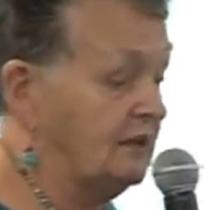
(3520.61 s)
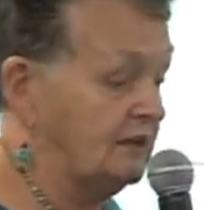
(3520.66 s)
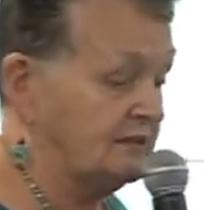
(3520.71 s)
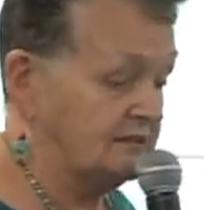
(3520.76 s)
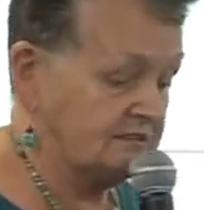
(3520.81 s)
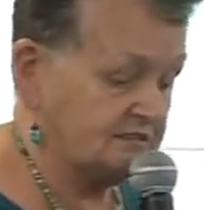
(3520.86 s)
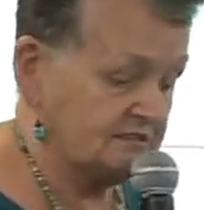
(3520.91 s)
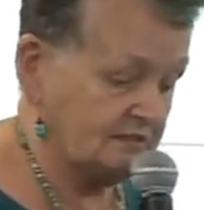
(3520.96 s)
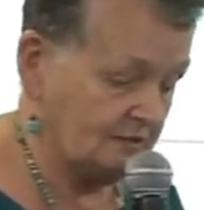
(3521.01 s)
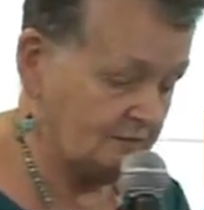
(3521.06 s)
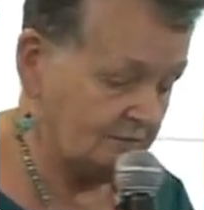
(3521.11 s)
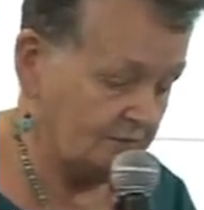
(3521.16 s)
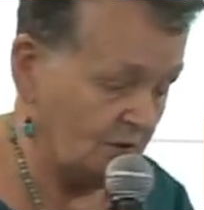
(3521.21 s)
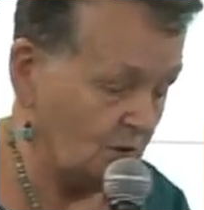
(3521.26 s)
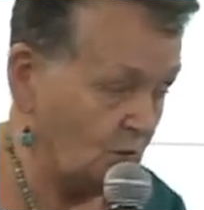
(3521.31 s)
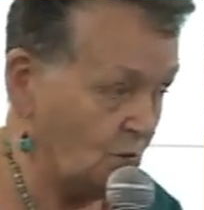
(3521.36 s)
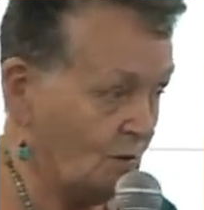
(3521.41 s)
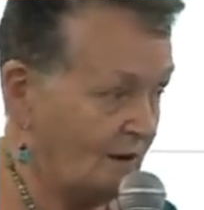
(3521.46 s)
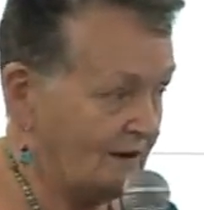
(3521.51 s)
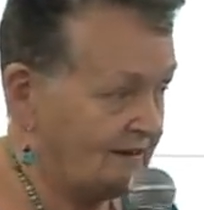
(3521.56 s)
It's
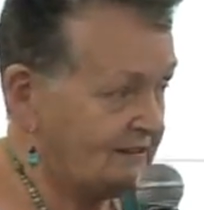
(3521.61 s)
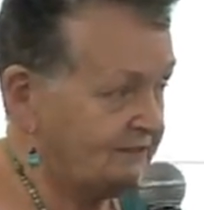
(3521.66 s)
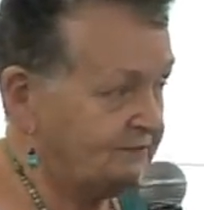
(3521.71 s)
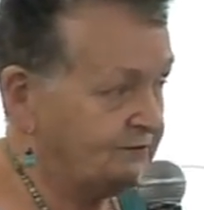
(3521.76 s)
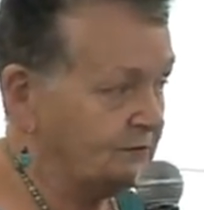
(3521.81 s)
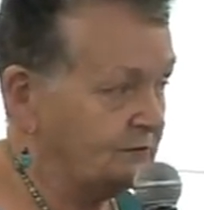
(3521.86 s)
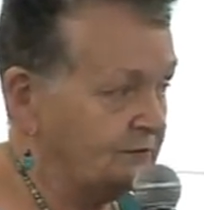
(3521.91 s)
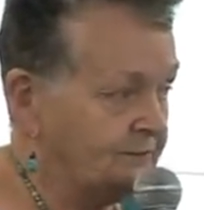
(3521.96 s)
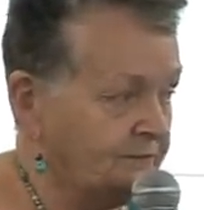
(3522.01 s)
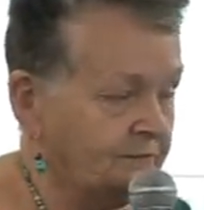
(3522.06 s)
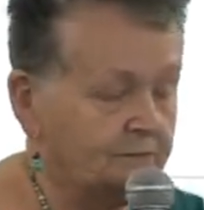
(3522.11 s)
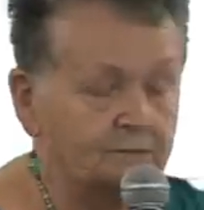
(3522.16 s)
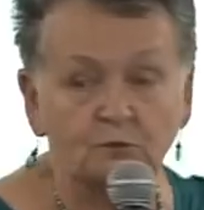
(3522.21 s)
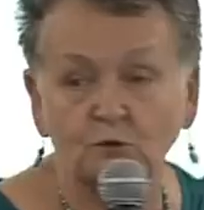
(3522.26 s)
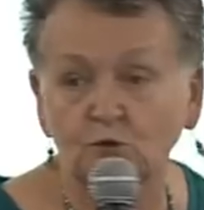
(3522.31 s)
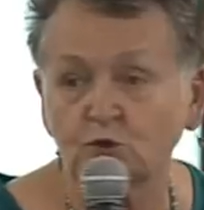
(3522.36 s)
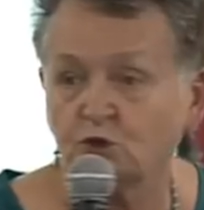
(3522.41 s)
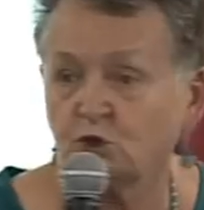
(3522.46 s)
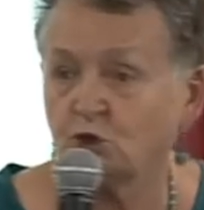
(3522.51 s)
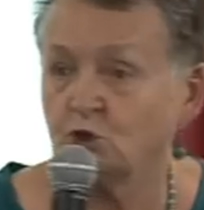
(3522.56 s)
um, wonderful,
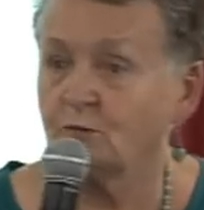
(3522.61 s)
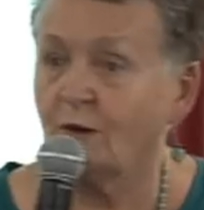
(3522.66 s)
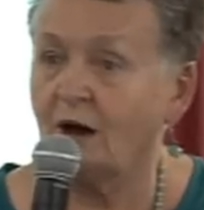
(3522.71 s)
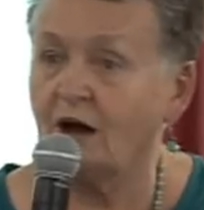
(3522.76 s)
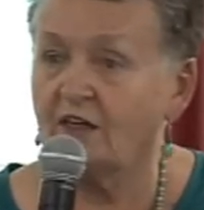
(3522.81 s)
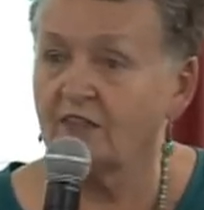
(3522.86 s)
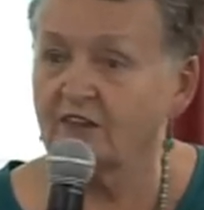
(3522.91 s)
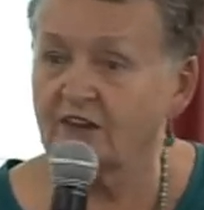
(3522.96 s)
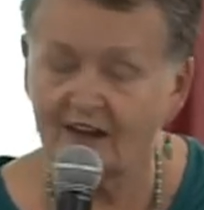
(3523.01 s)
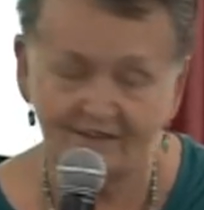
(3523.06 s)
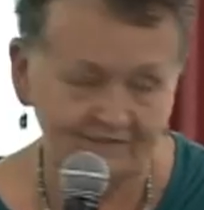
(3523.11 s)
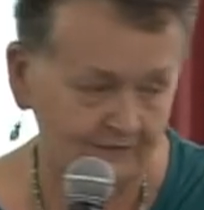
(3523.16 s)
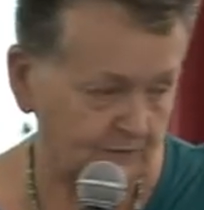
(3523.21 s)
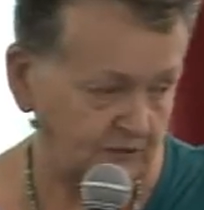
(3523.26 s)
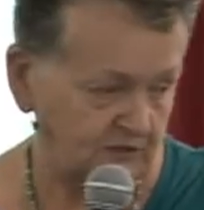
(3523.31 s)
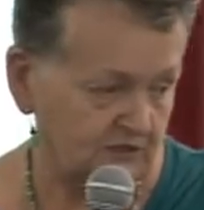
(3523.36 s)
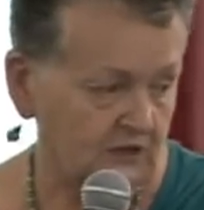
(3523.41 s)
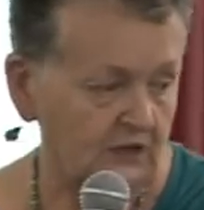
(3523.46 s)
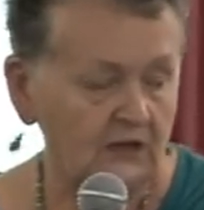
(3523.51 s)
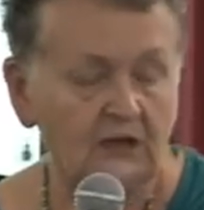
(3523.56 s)
brought to you by the
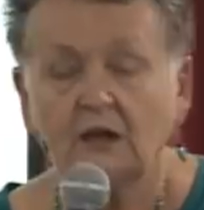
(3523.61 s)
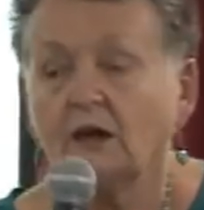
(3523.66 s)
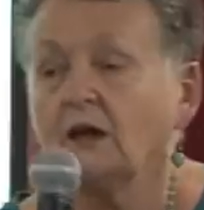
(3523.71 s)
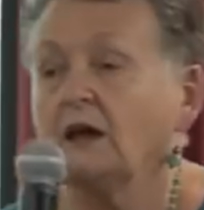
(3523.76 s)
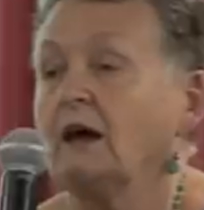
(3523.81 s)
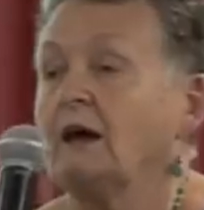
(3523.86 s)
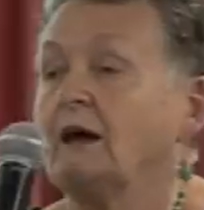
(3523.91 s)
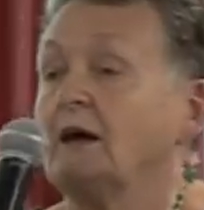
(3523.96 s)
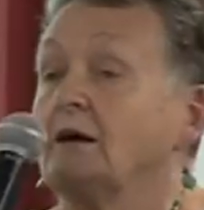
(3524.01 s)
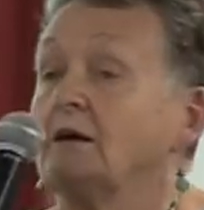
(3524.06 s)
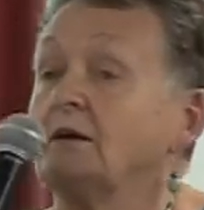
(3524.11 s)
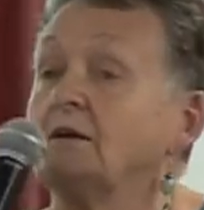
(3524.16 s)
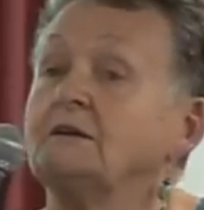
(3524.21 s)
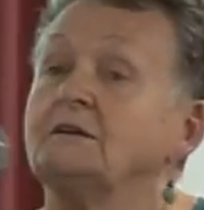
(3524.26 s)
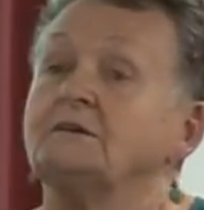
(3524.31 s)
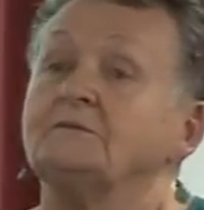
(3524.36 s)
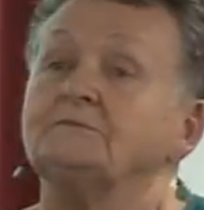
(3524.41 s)
government. Uh,